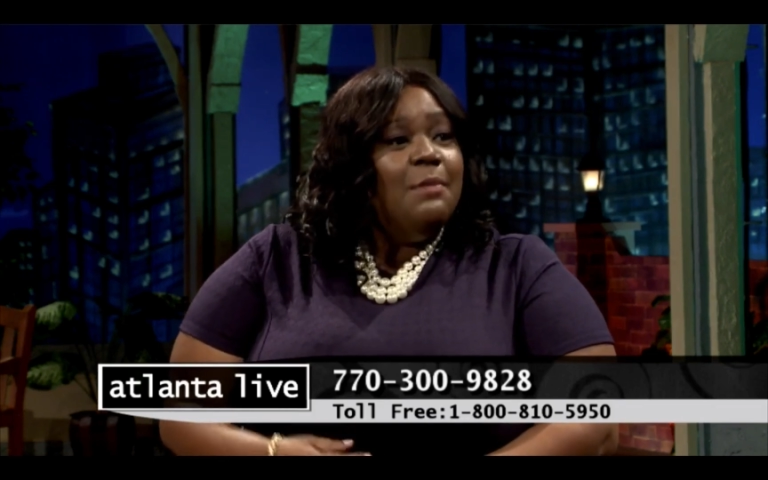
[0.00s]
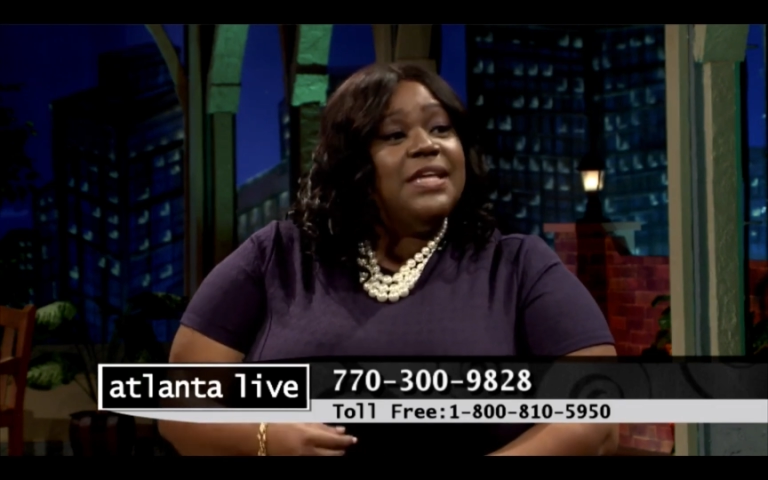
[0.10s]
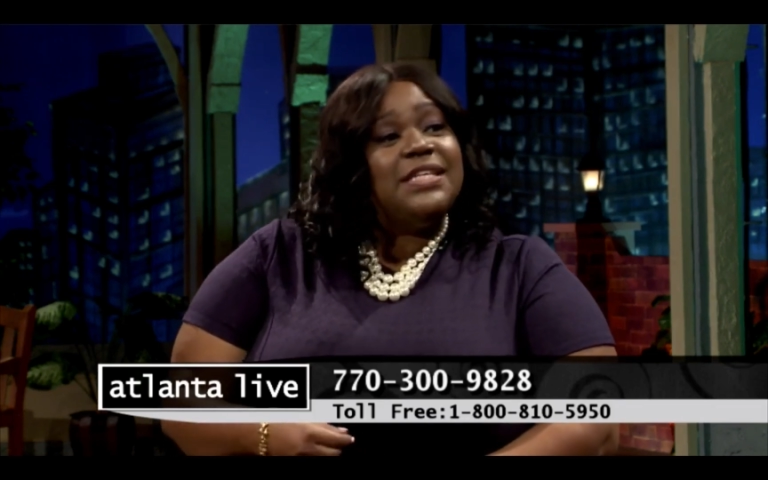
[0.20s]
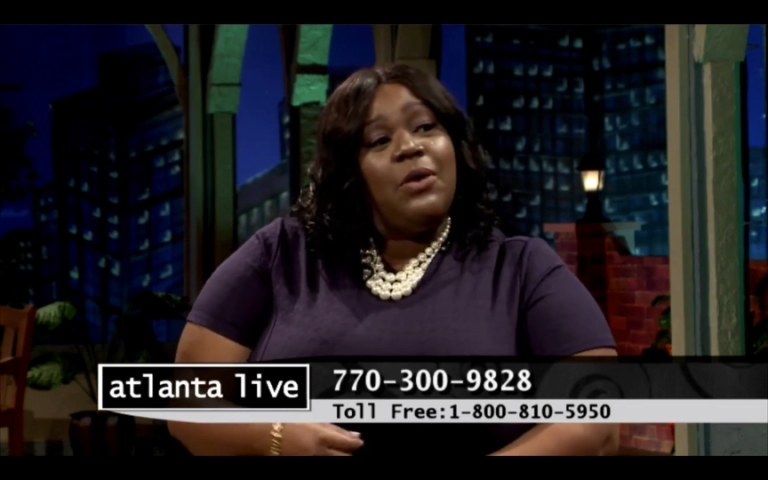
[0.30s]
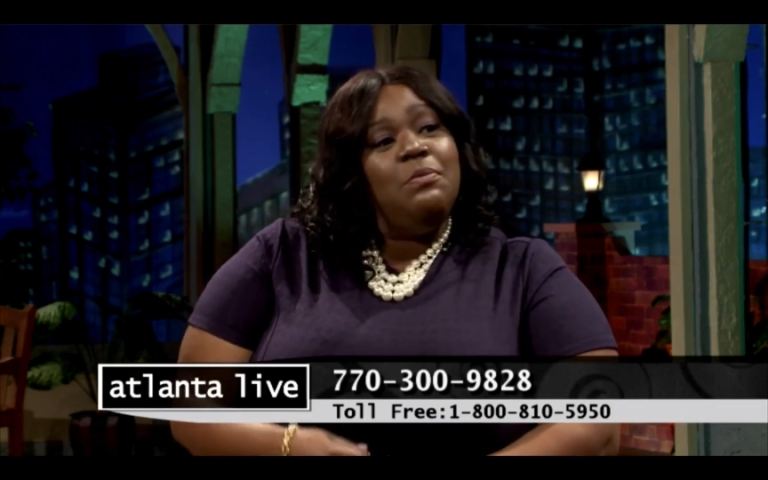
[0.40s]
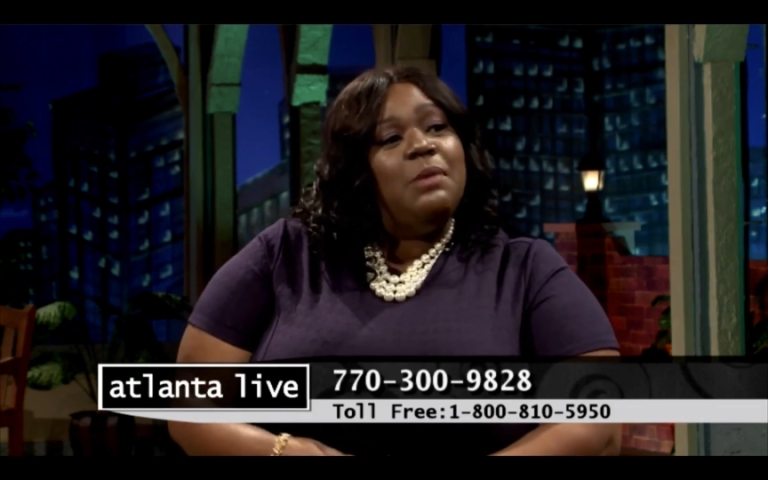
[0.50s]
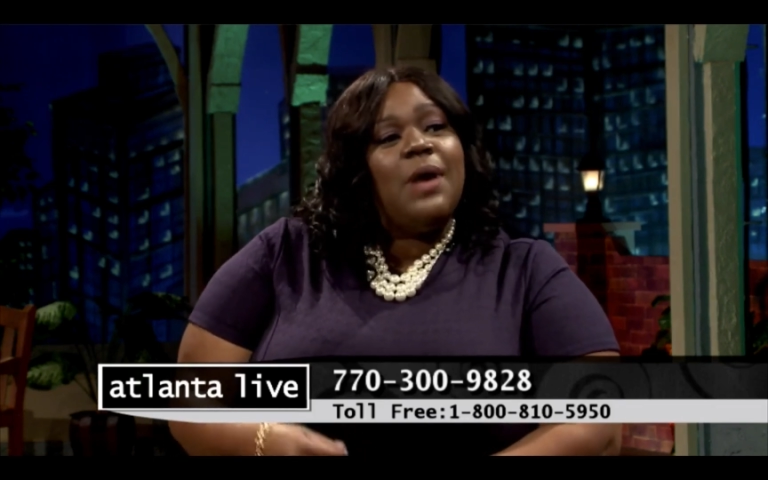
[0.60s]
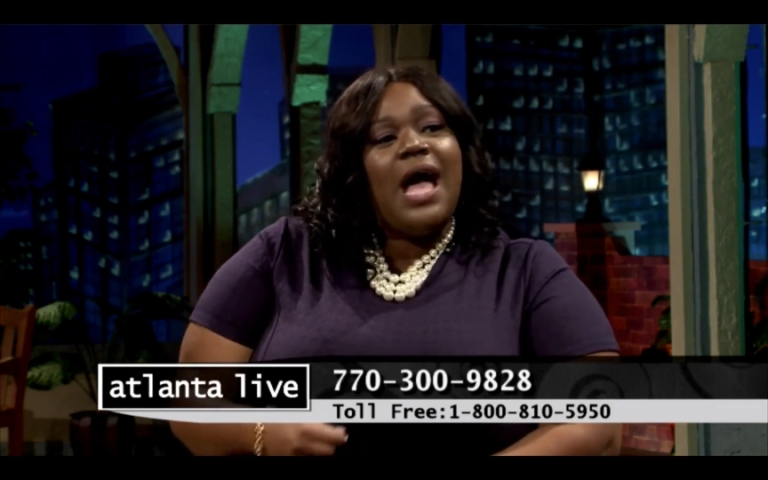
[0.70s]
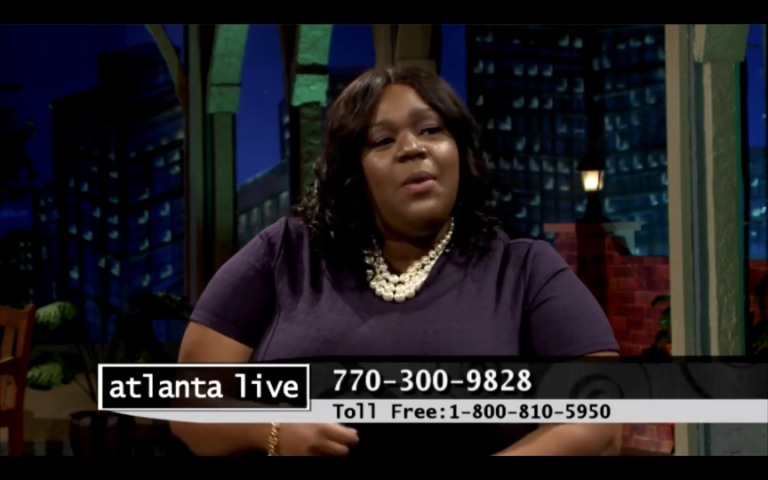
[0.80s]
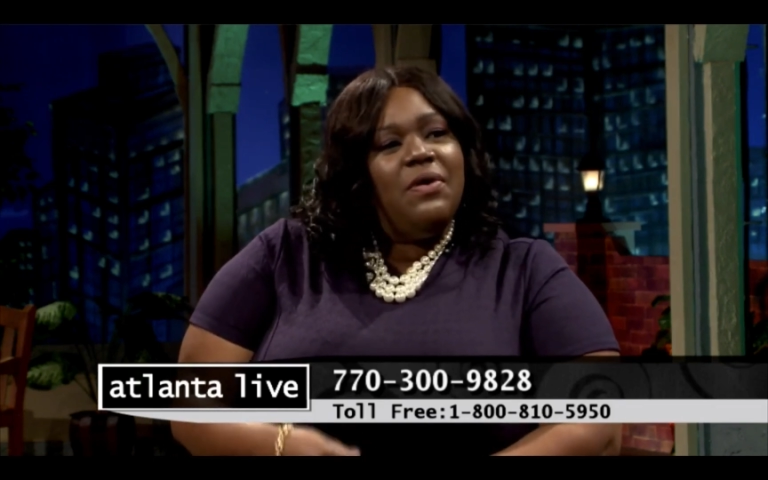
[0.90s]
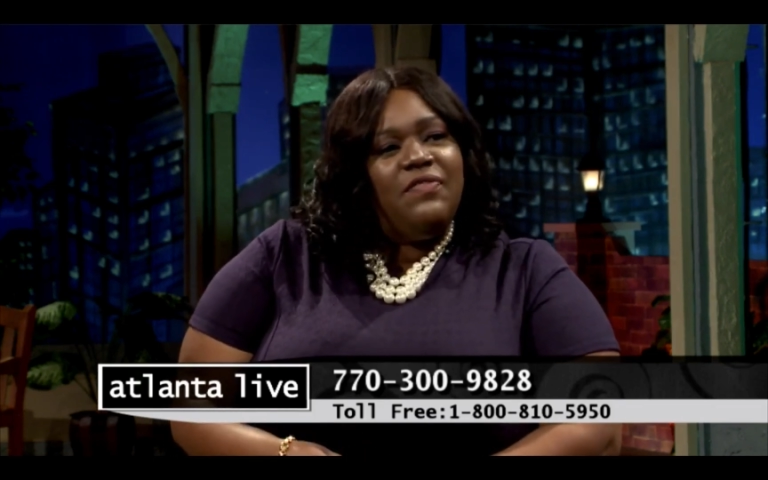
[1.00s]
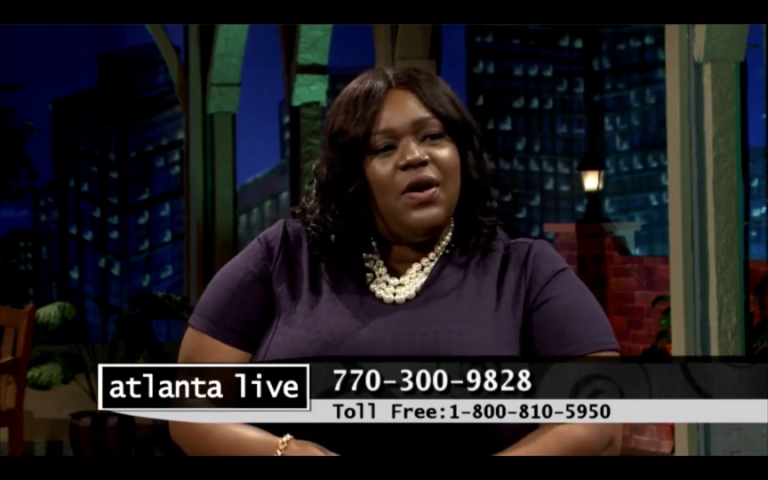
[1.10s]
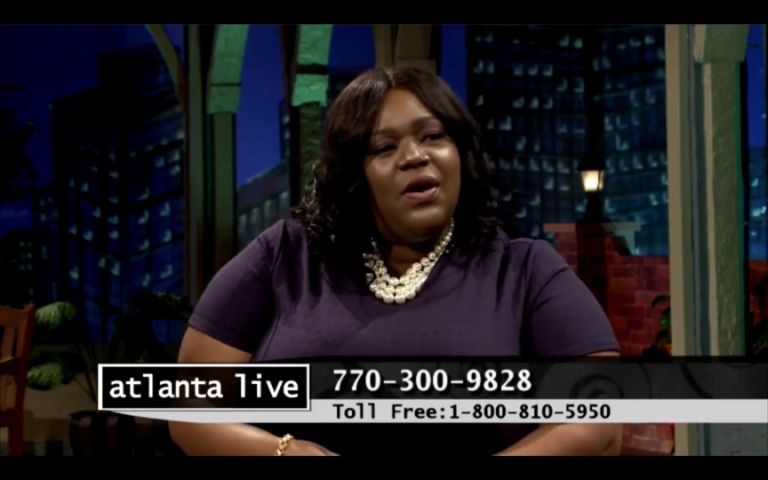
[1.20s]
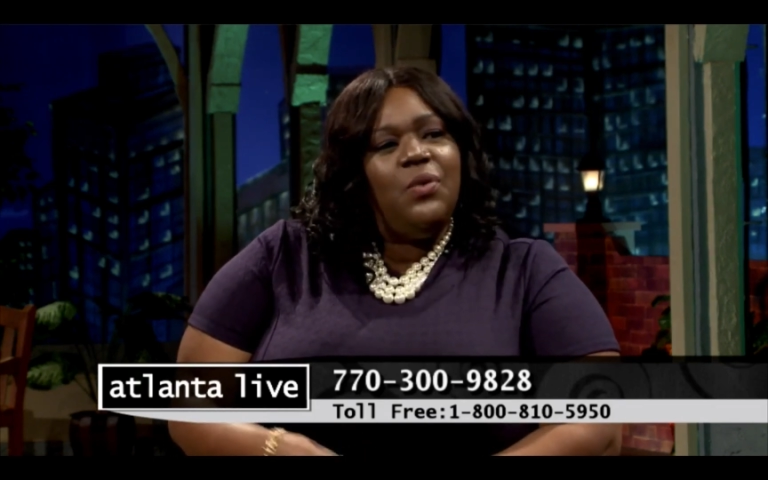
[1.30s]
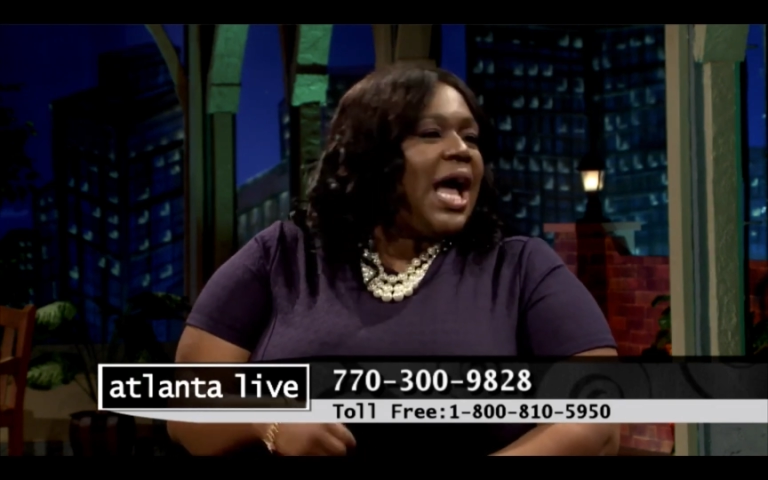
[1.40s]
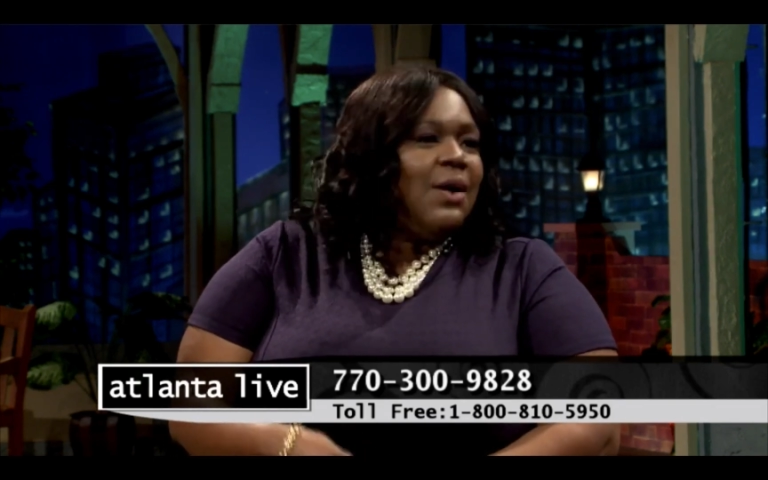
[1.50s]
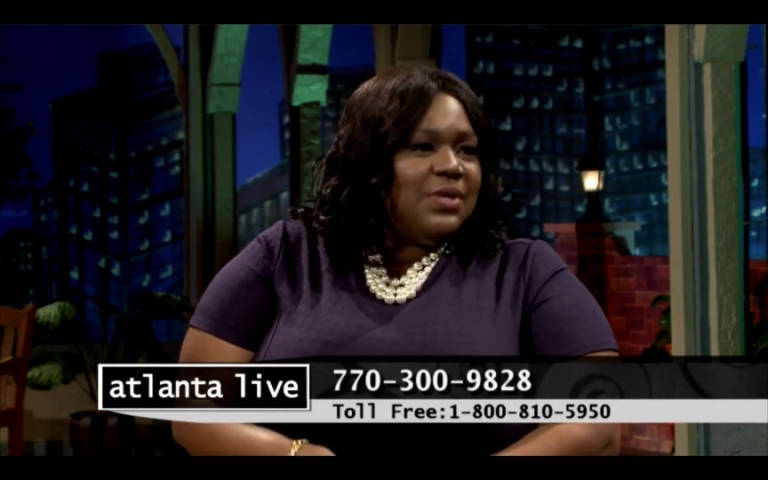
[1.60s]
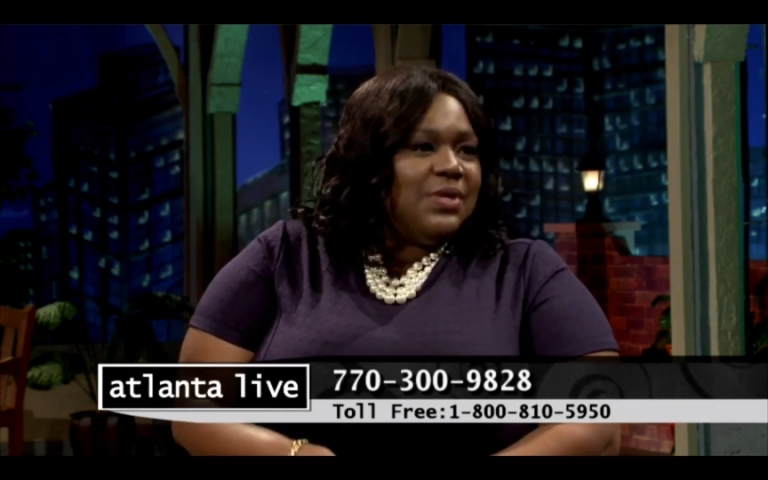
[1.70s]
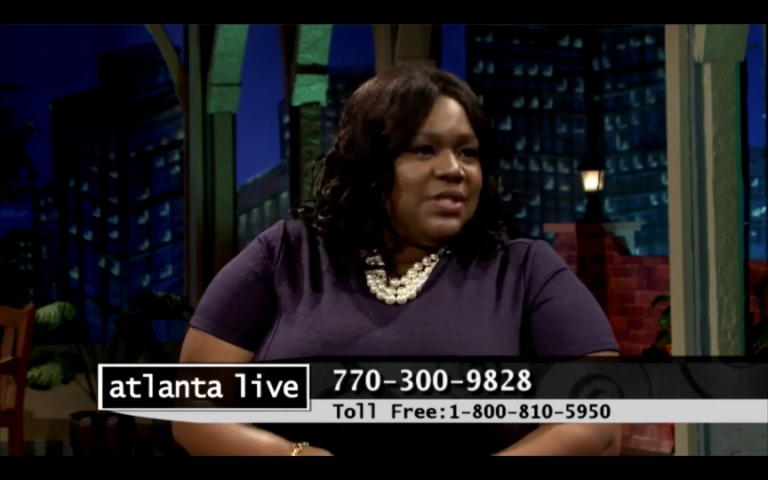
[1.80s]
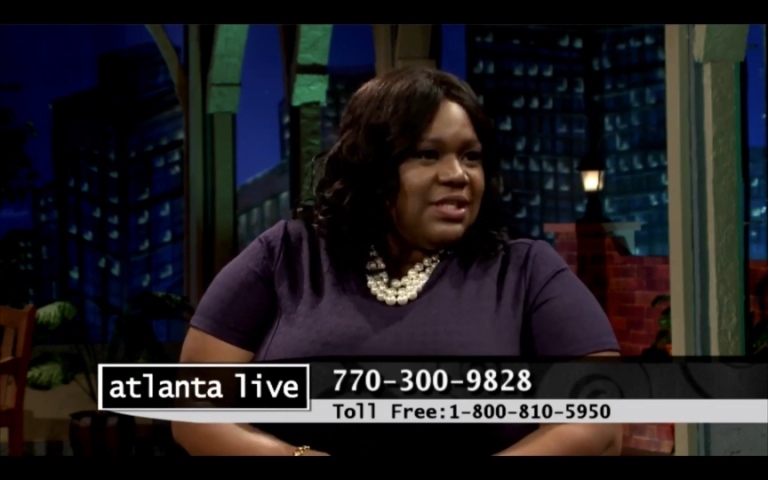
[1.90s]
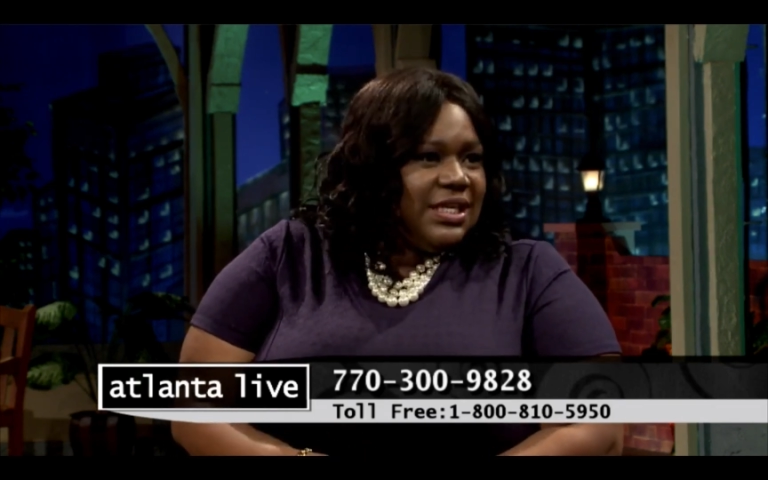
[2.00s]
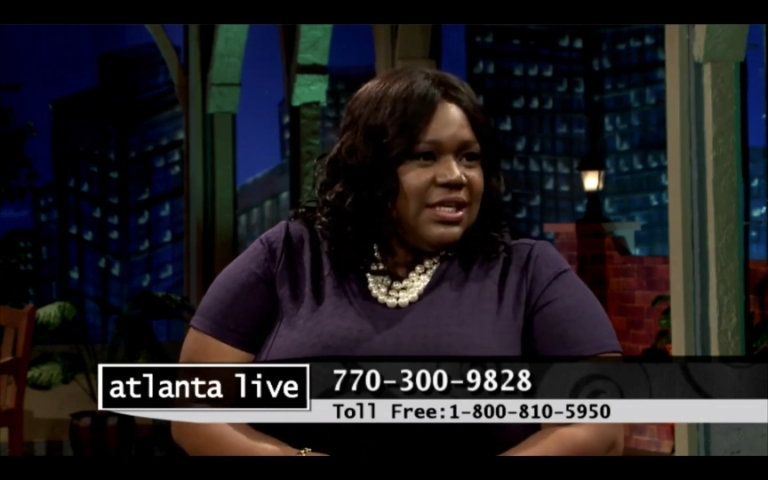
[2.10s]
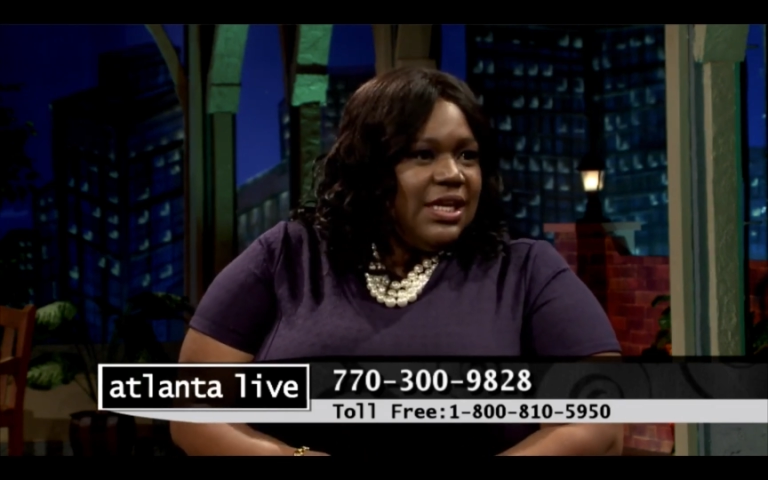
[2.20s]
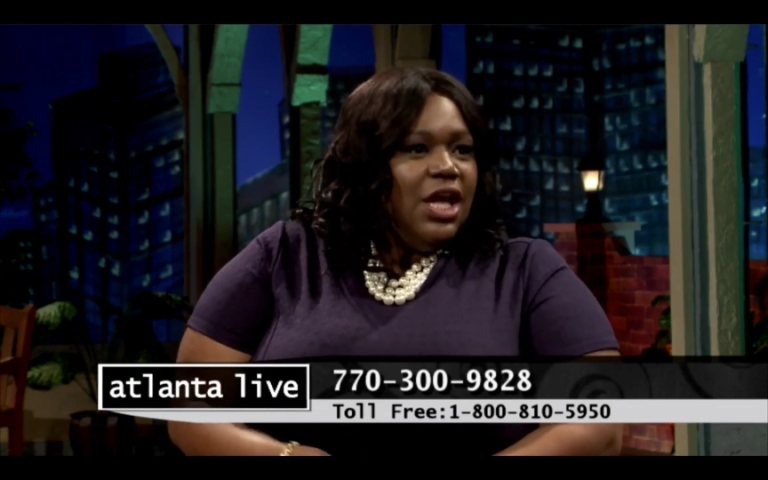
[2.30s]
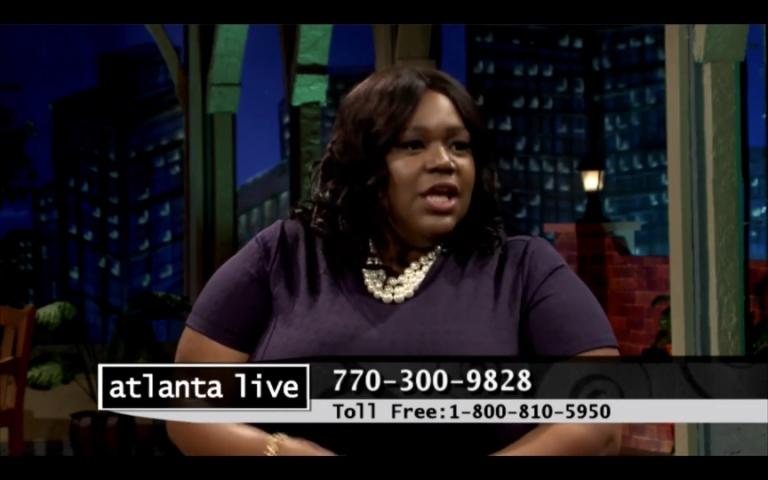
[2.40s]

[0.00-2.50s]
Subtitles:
because I remember how it felt when I was addicted.